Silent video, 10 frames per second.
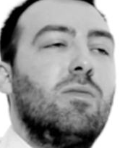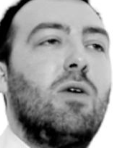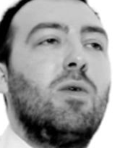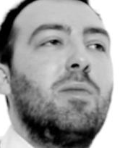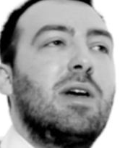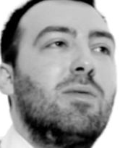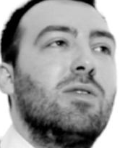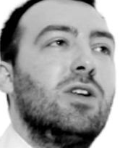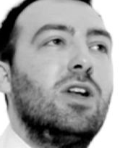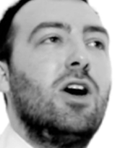I want
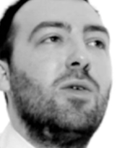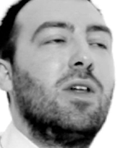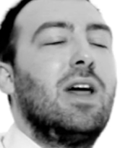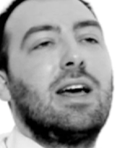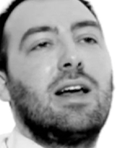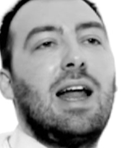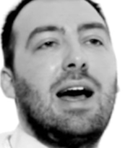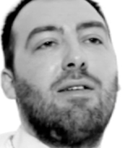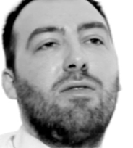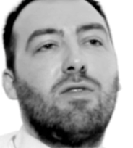people to know what they can
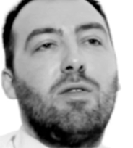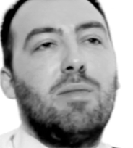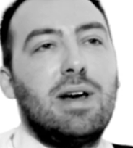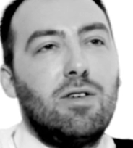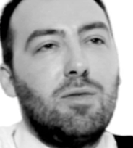have from me